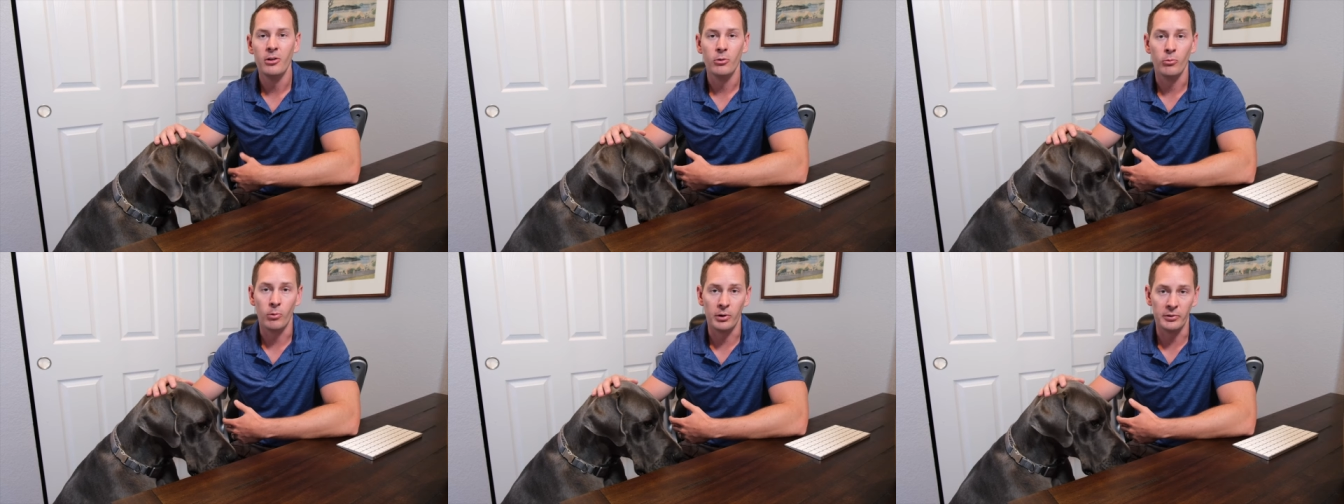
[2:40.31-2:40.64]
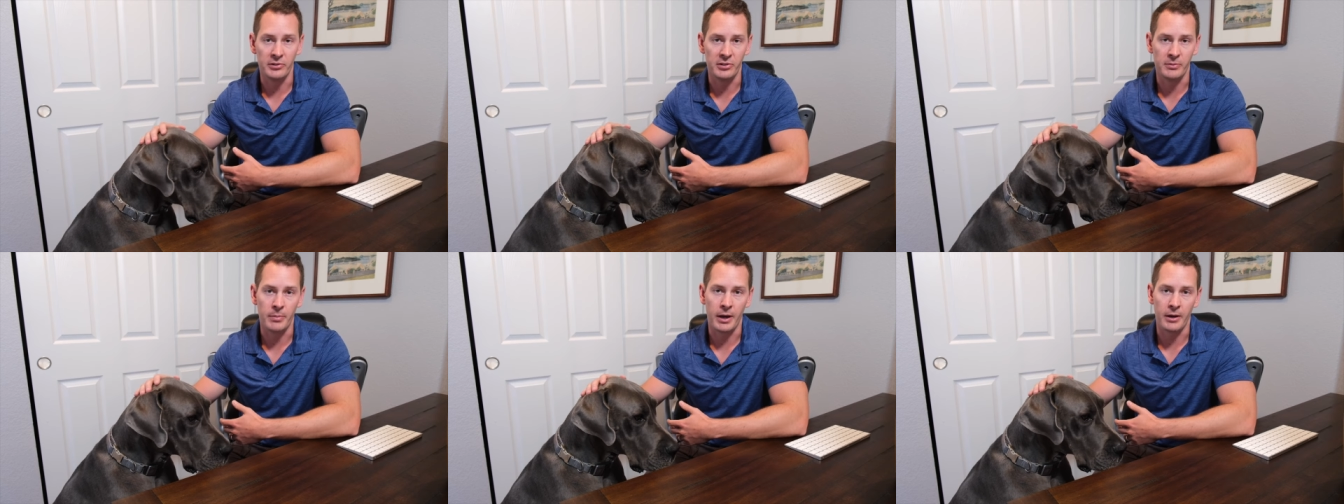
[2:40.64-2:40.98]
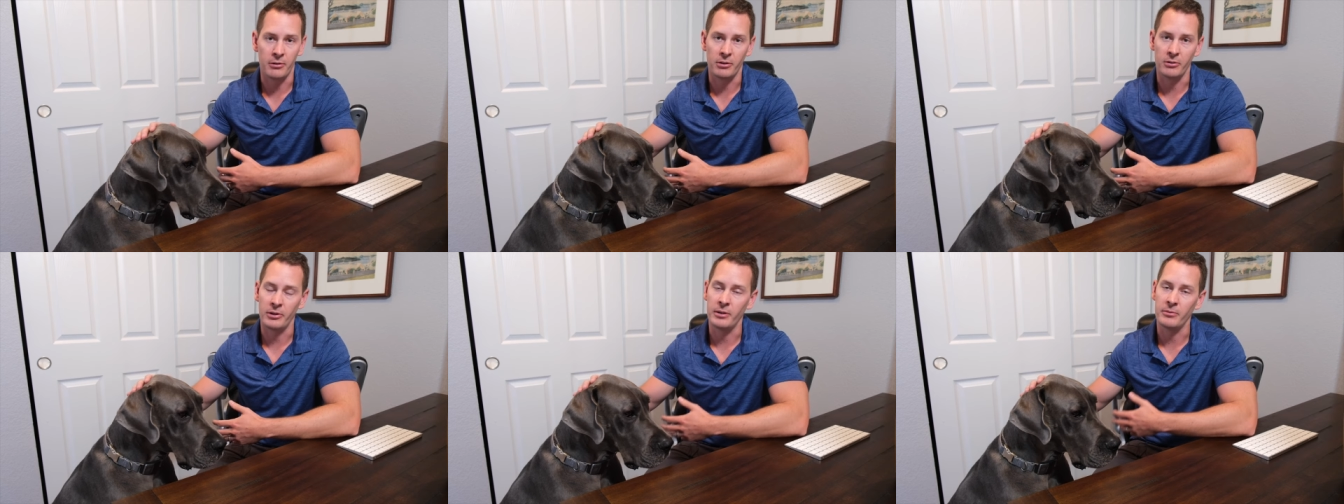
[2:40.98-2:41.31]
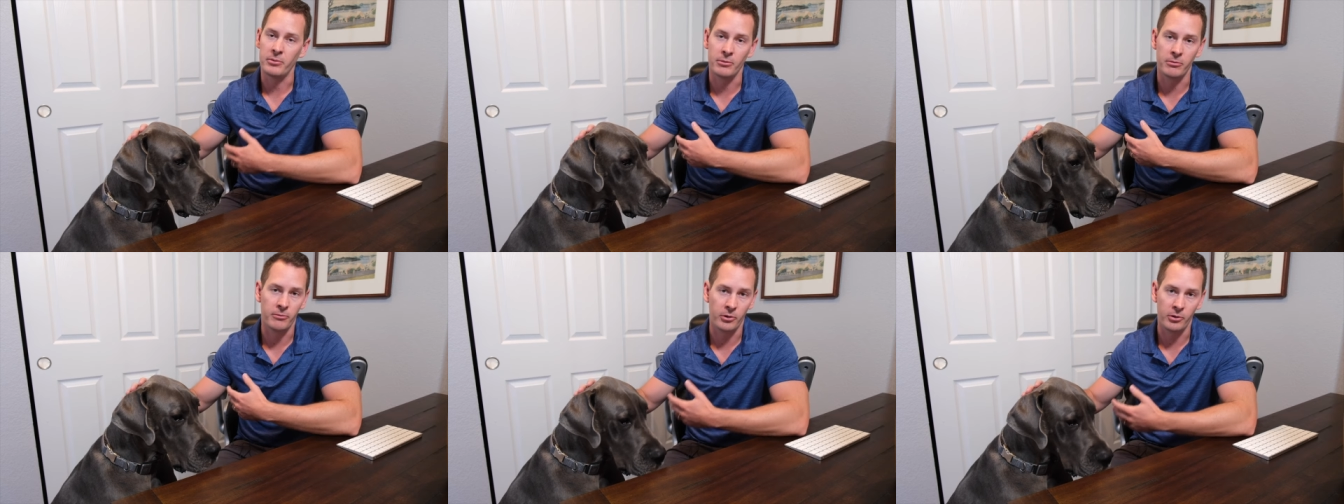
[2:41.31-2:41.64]
was its battery
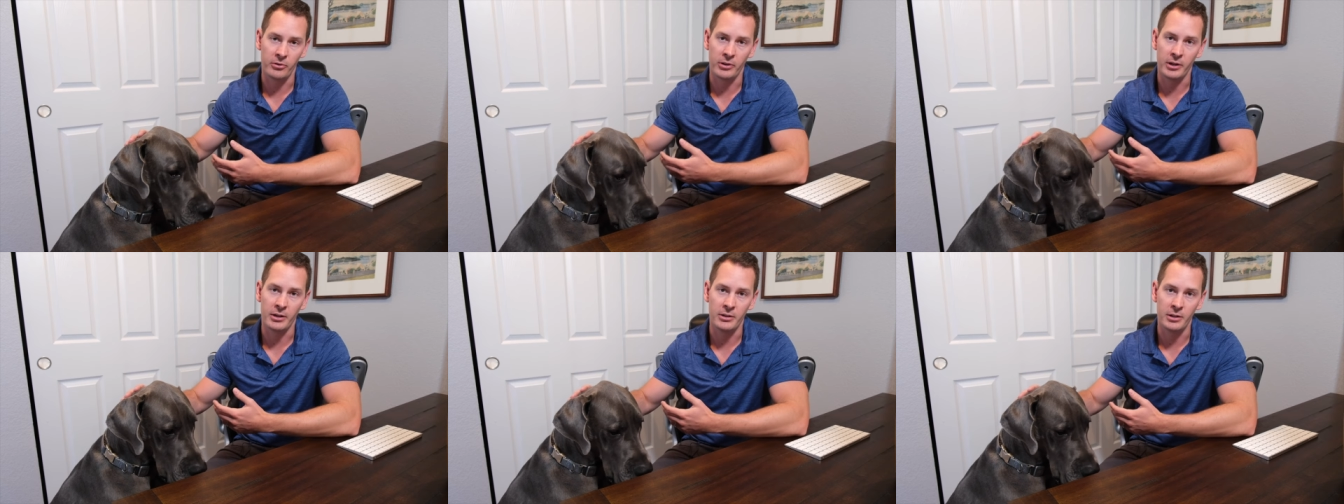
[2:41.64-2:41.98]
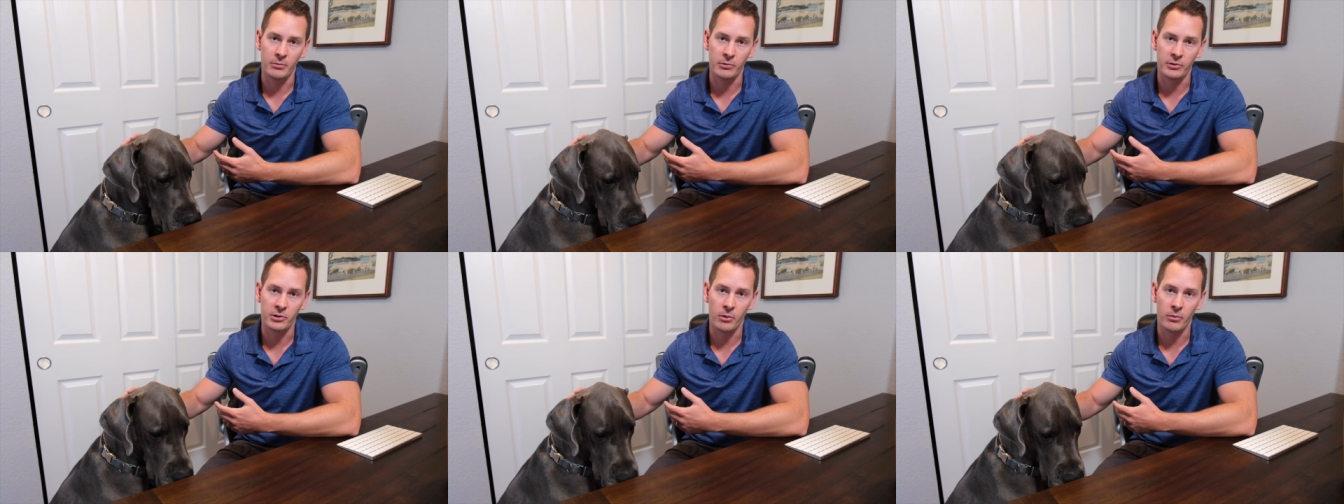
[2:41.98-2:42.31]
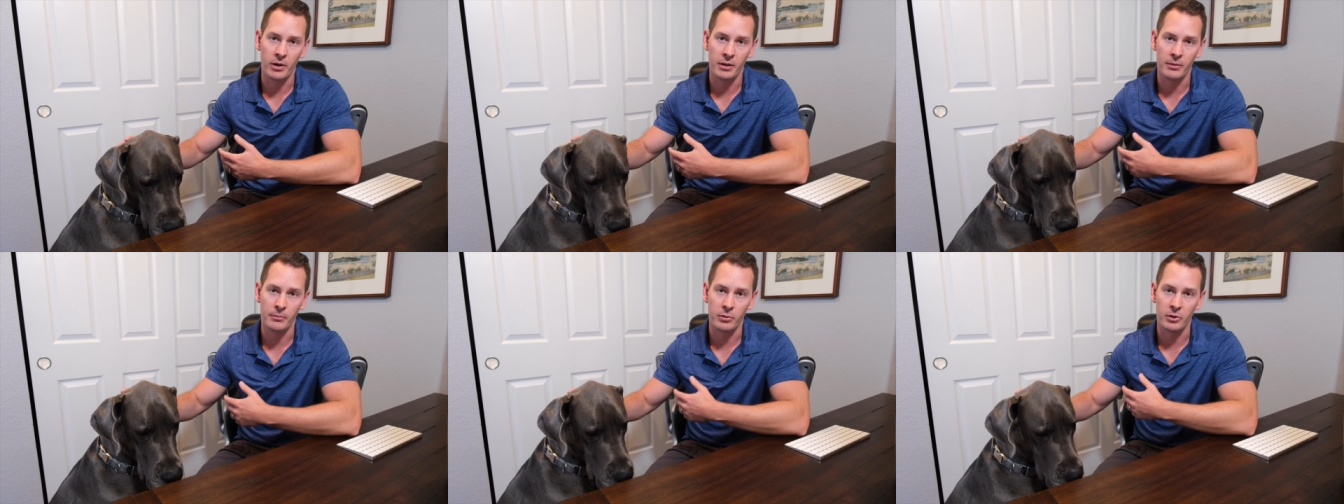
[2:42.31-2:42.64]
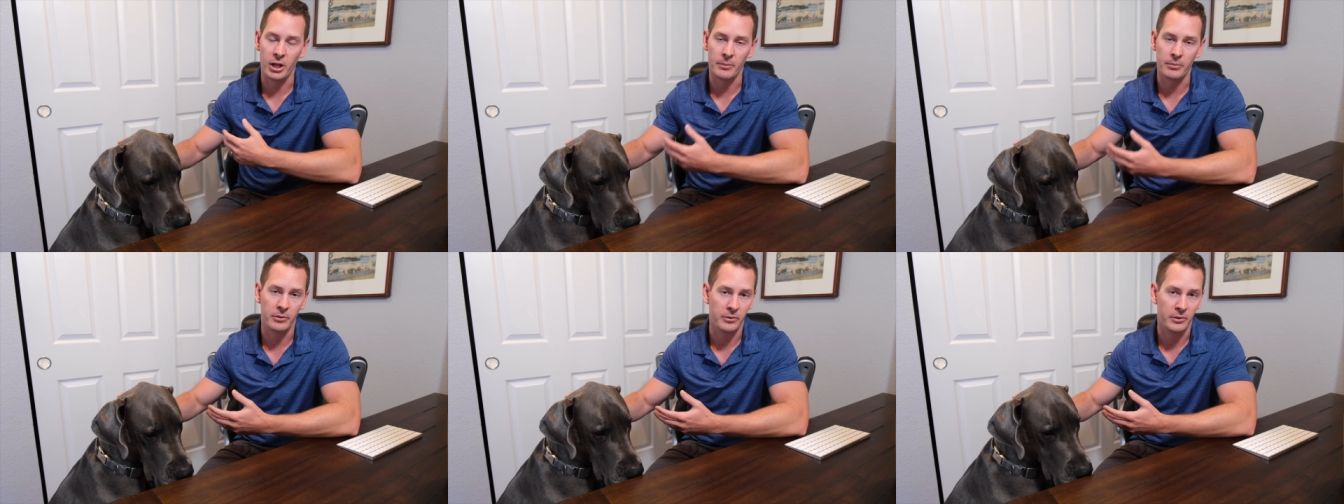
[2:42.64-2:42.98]
life, the first thing I did was go ahead and
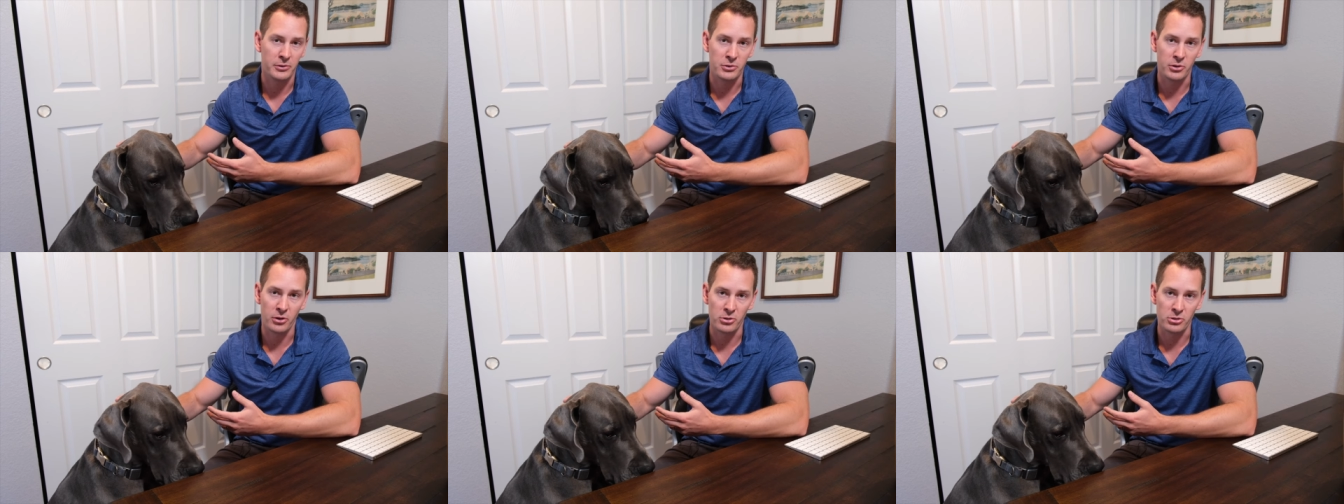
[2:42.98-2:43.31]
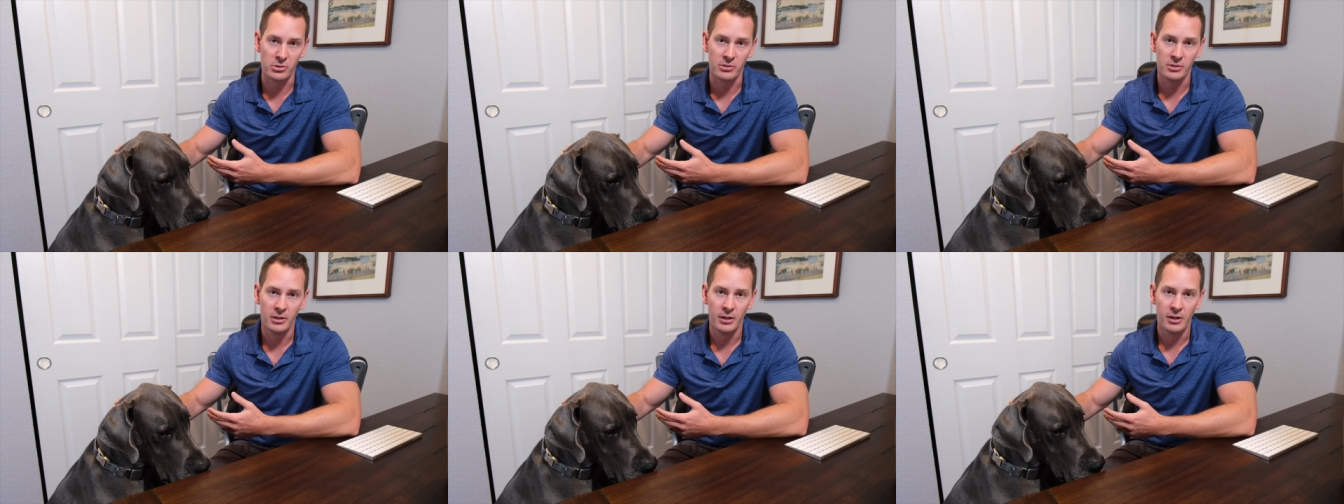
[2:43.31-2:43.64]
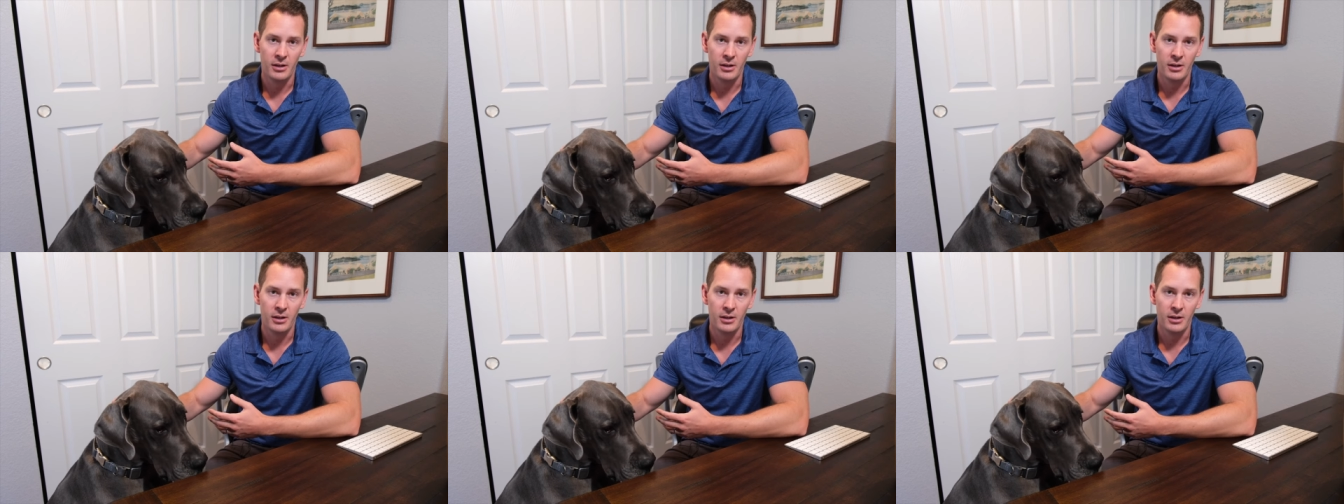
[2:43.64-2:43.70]
plop it on the charger.